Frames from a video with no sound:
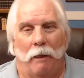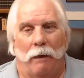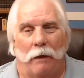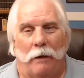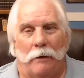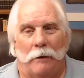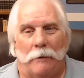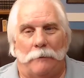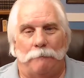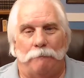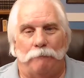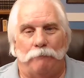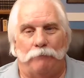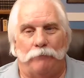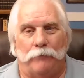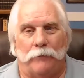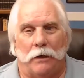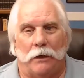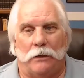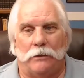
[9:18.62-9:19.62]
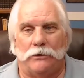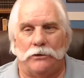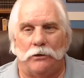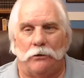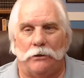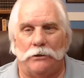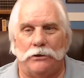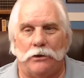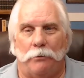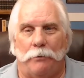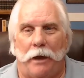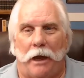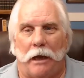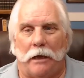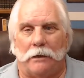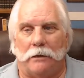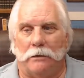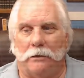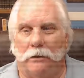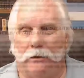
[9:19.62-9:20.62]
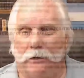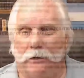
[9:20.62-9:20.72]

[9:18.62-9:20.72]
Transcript: so let's go back to